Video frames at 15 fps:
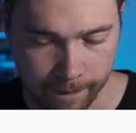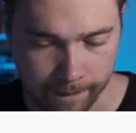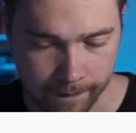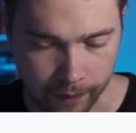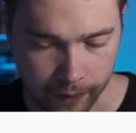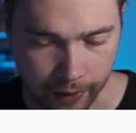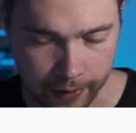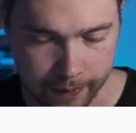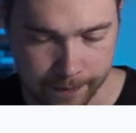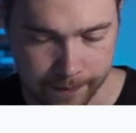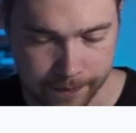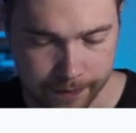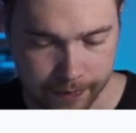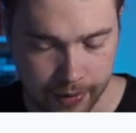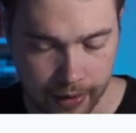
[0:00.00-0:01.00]
Okay,
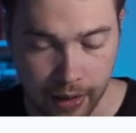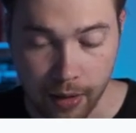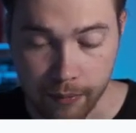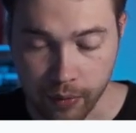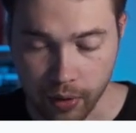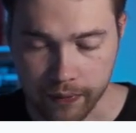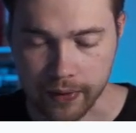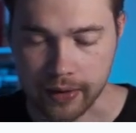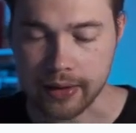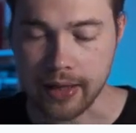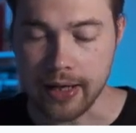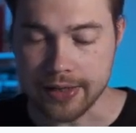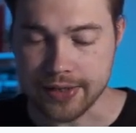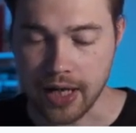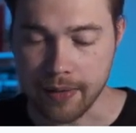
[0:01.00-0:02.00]
perfect.
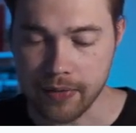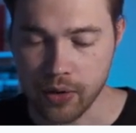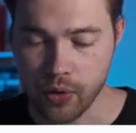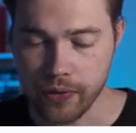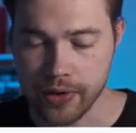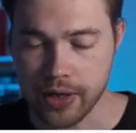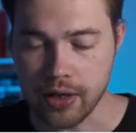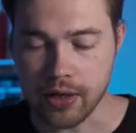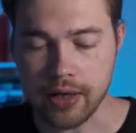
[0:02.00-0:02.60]
Same thing over here.